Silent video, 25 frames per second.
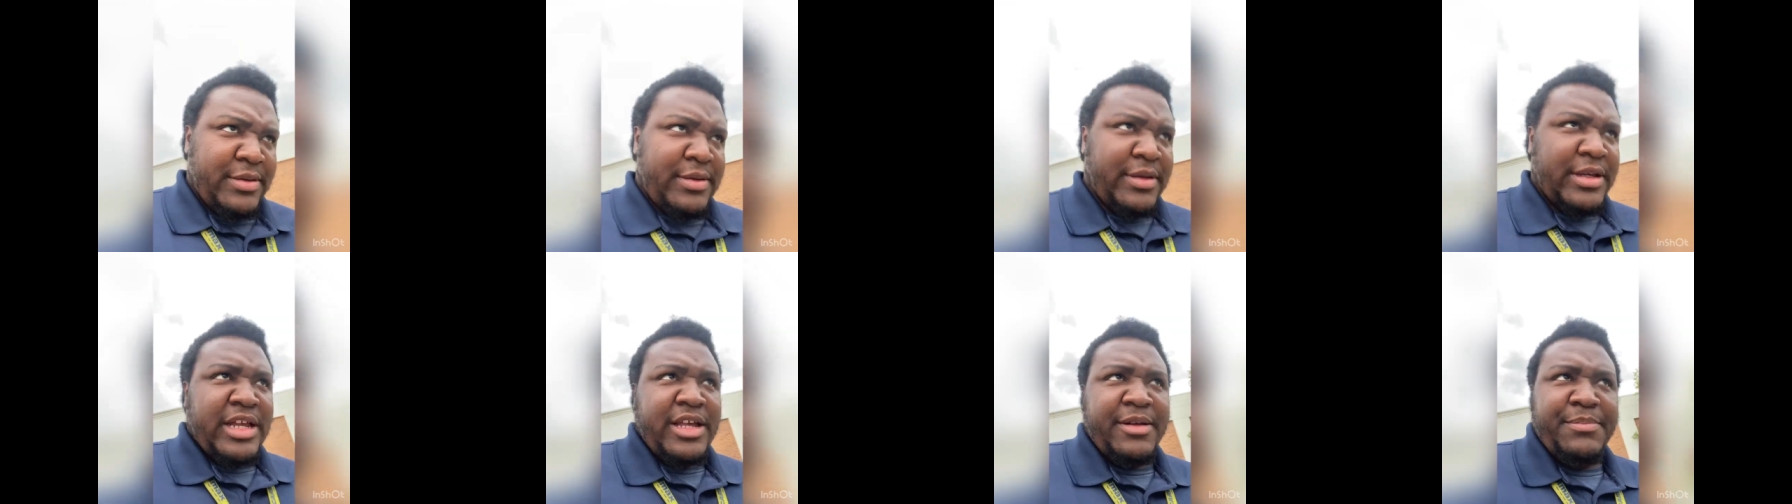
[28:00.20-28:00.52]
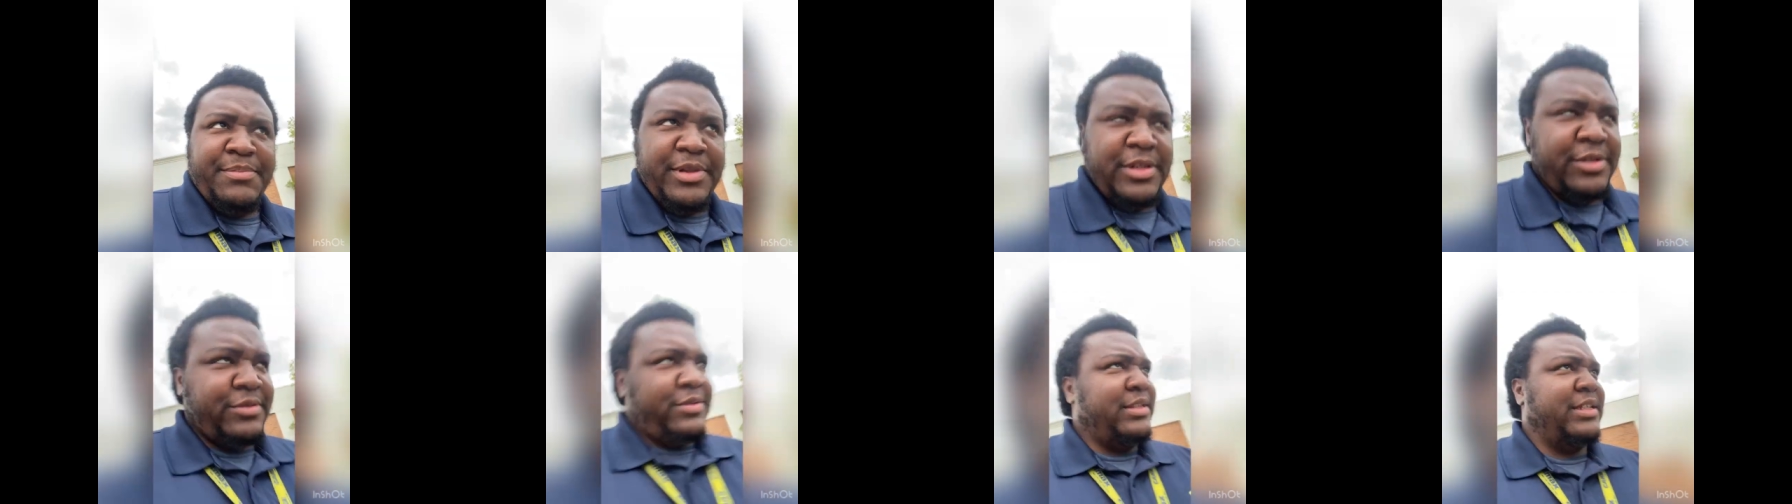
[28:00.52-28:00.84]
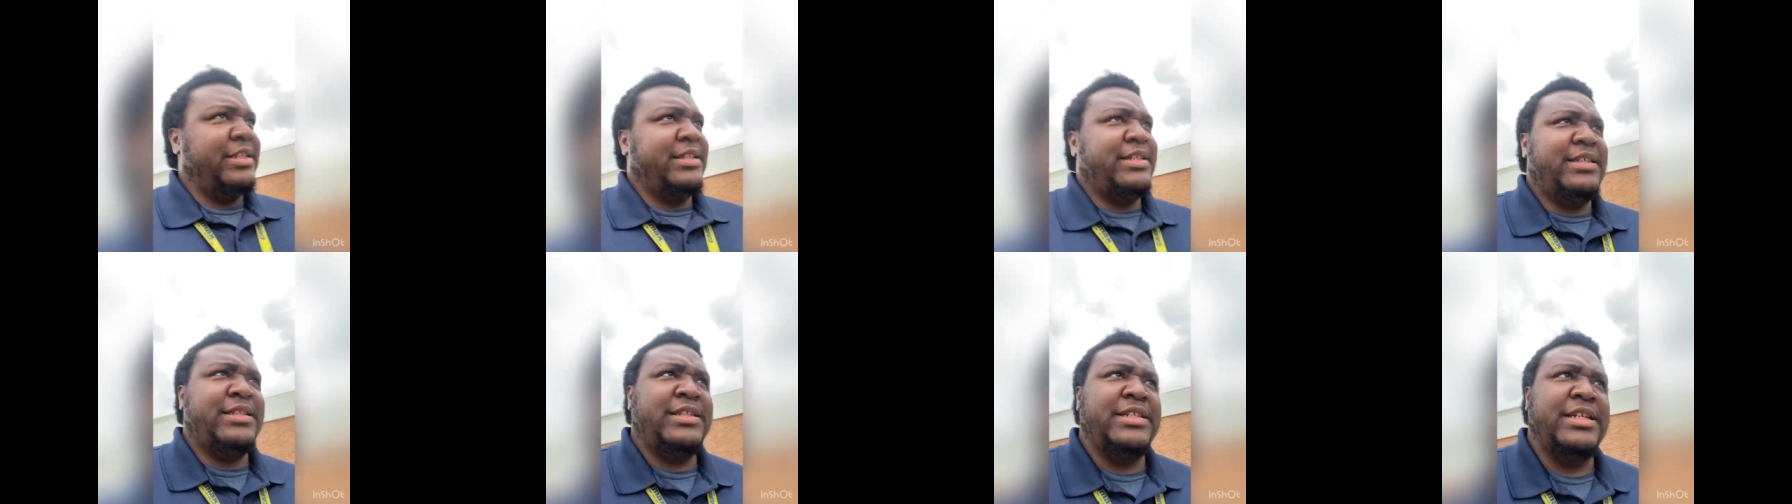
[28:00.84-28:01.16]
upload
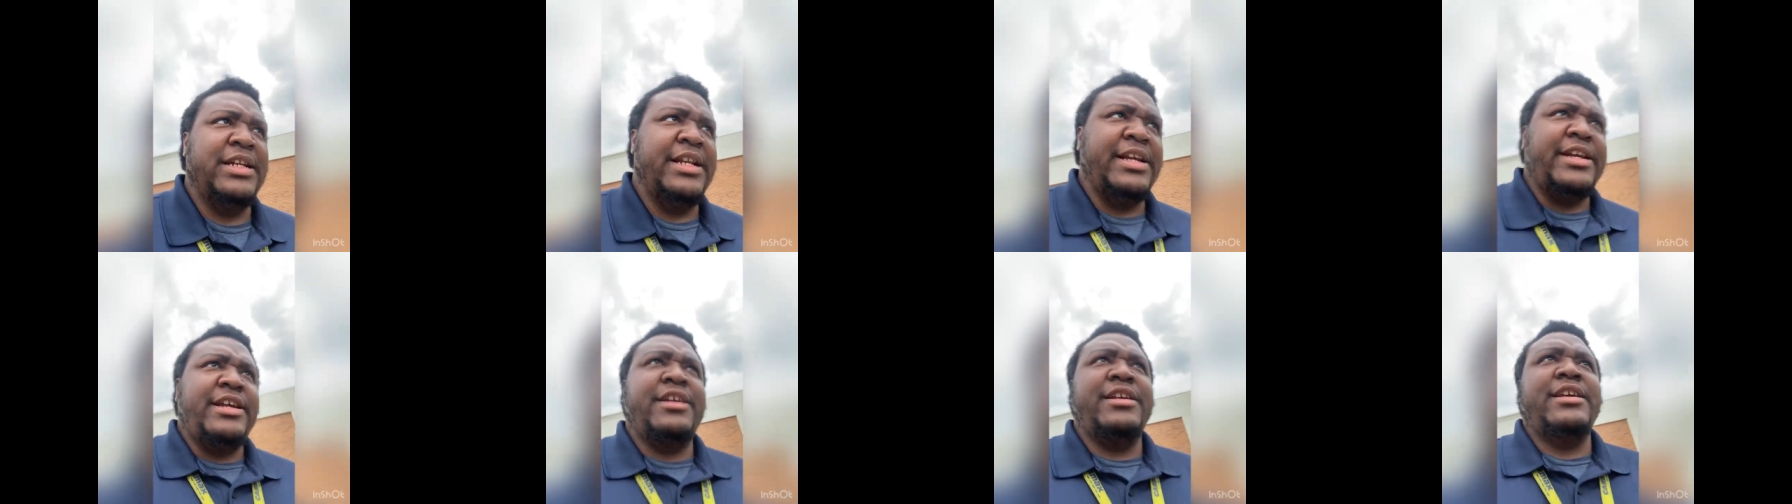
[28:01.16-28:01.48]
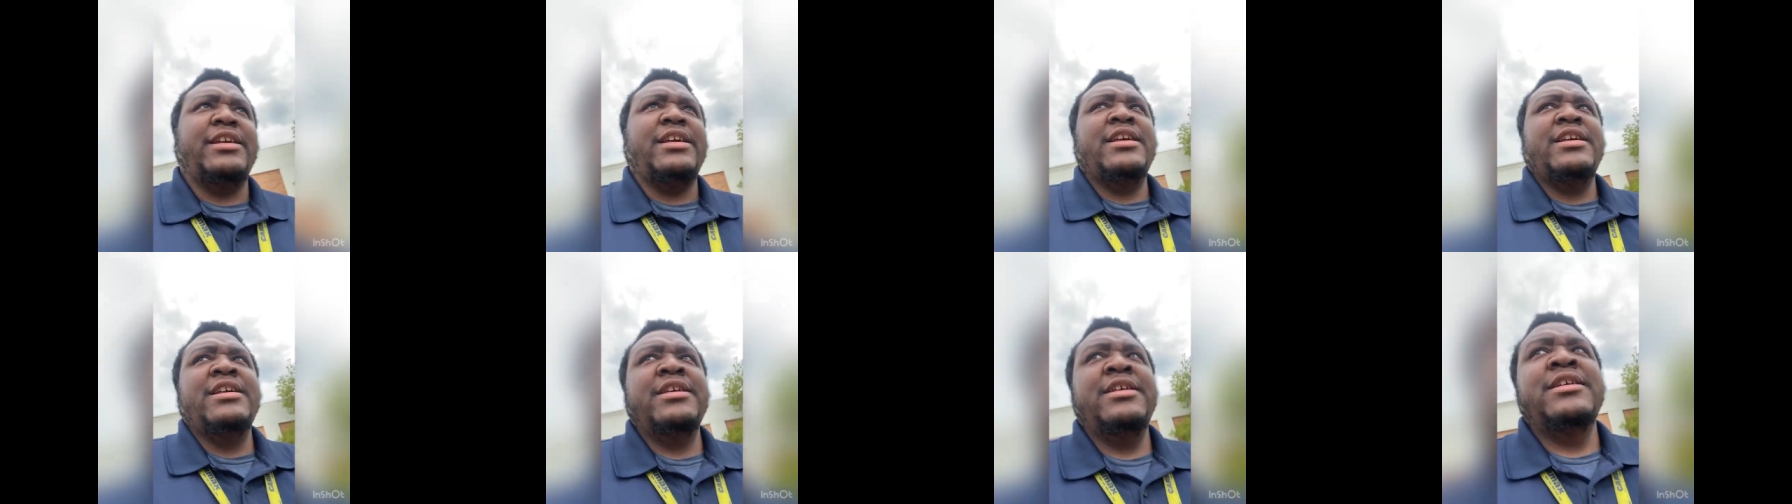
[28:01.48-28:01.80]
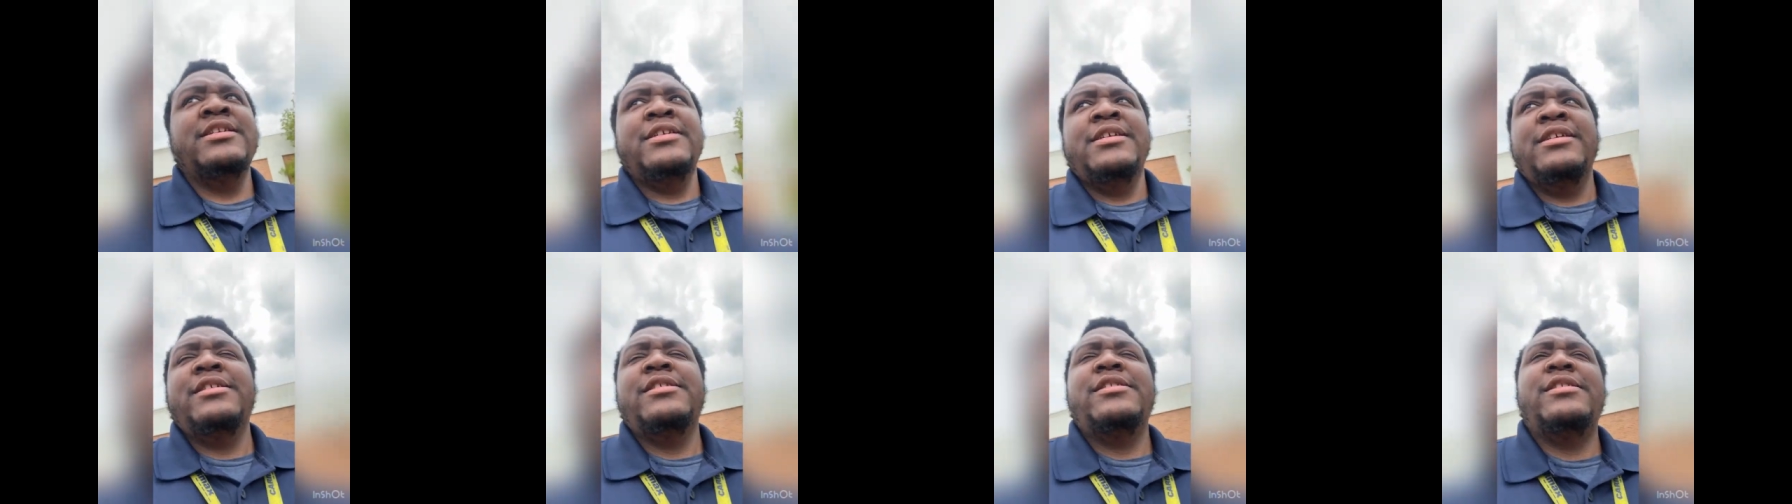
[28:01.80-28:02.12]
this tonight.
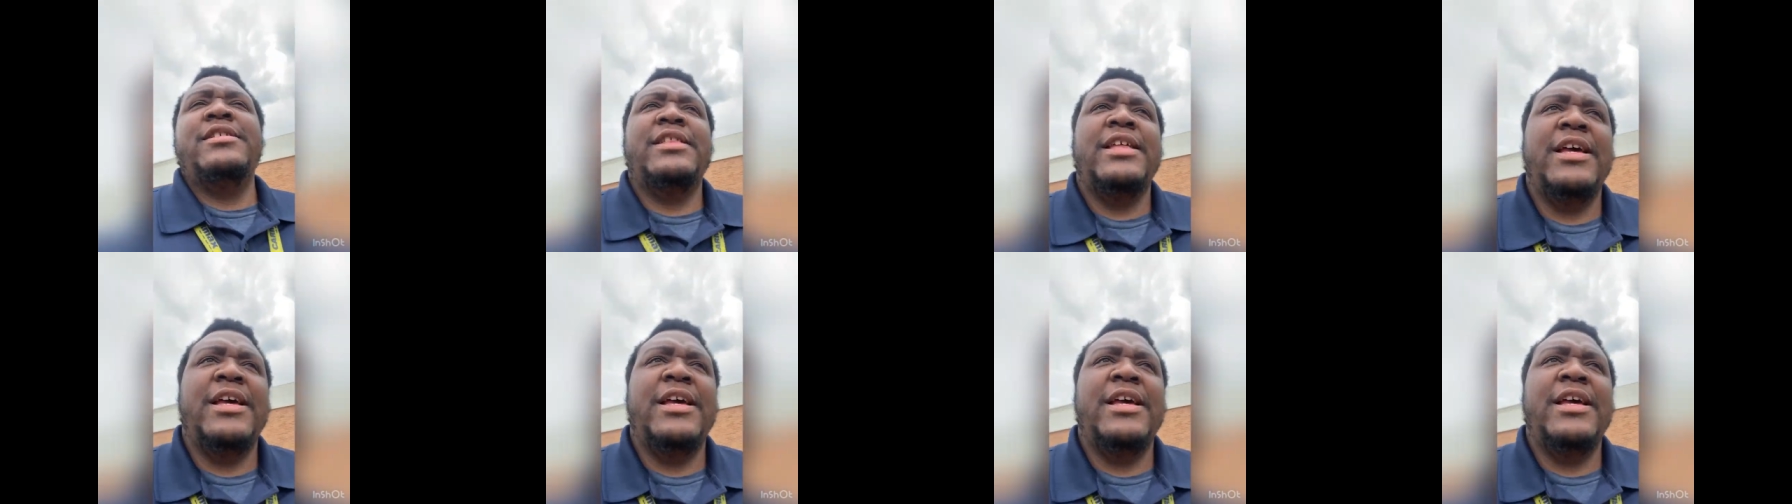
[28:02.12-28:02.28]
So